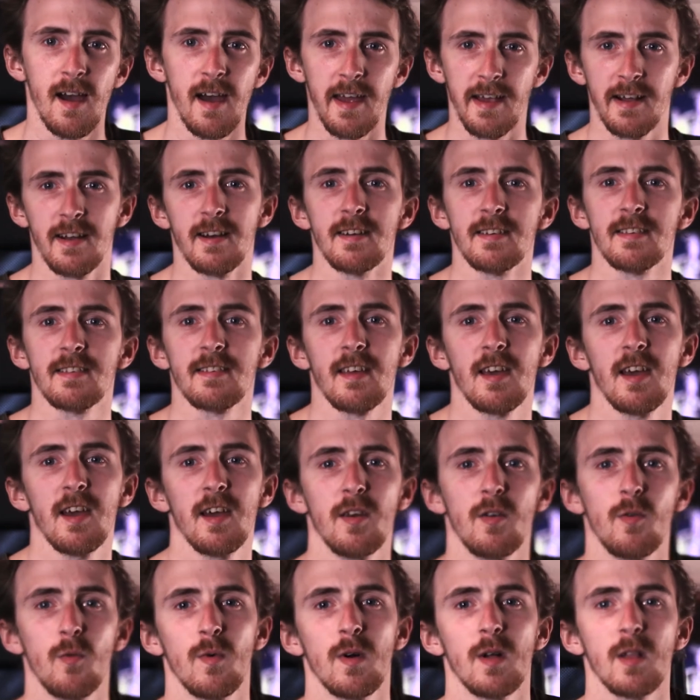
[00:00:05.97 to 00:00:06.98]
Hey guys,
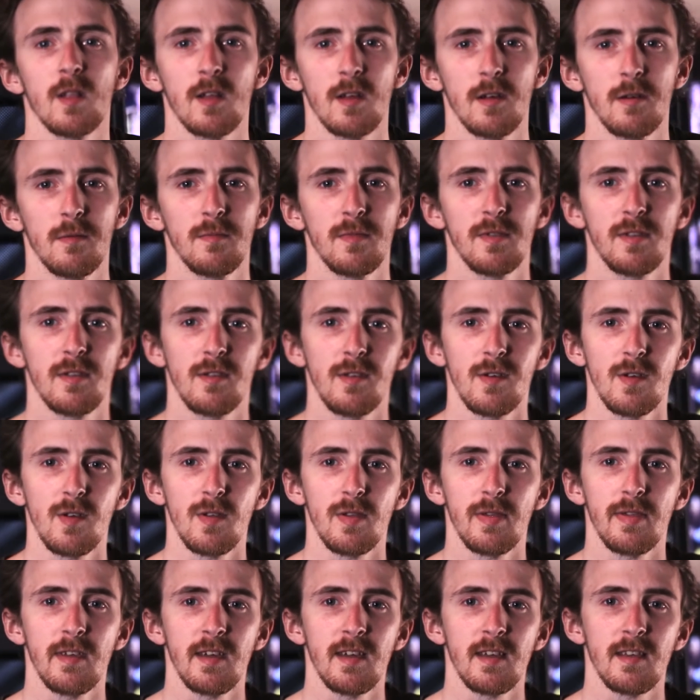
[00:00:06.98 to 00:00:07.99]
and welcome
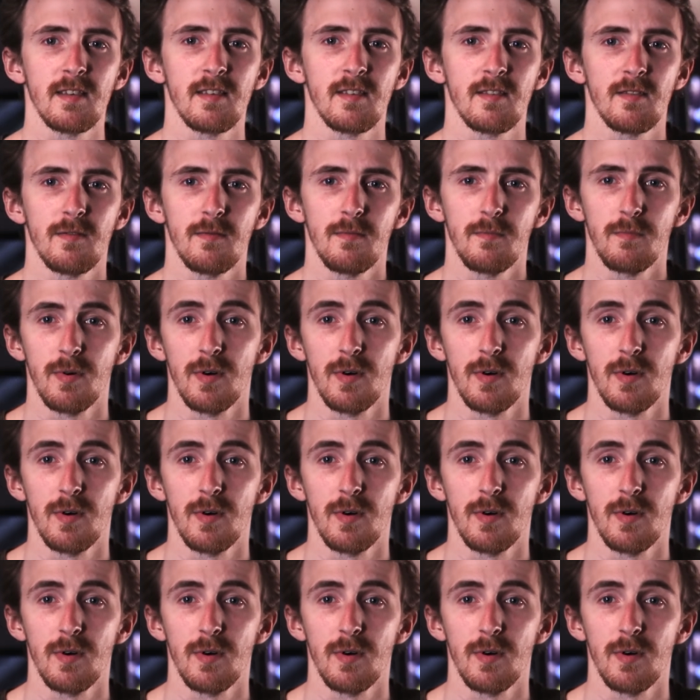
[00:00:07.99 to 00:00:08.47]
to this